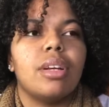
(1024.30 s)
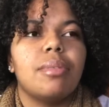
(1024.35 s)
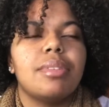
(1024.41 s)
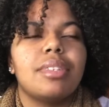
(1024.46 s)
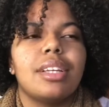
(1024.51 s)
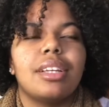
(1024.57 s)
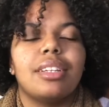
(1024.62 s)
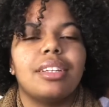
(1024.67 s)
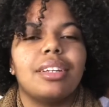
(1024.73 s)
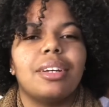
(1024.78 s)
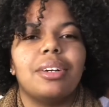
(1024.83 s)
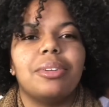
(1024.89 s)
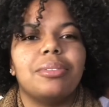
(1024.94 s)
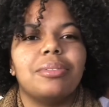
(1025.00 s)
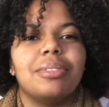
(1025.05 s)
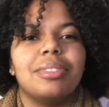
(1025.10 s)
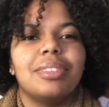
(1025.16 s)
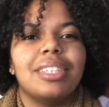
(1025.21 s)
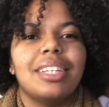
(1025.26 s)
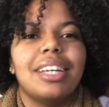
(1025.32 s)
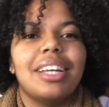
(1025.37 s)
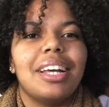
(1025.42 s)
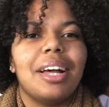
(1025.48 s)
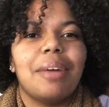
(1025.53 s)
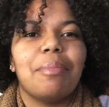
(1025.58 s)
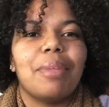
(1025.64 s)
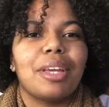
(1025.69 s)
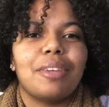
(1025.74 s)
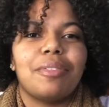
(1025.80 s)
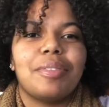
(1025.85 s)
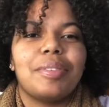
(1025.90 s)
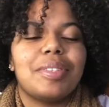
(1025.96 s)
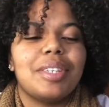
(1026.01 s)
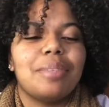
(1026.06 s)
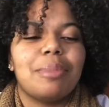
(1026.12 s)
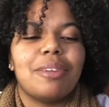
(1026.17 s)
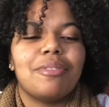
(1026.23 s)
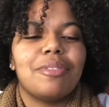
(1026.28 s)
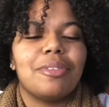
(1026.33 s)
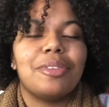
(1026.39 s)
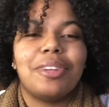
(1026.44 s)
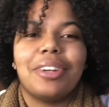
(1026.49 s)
I was like, no. I'm like, if you see my phone,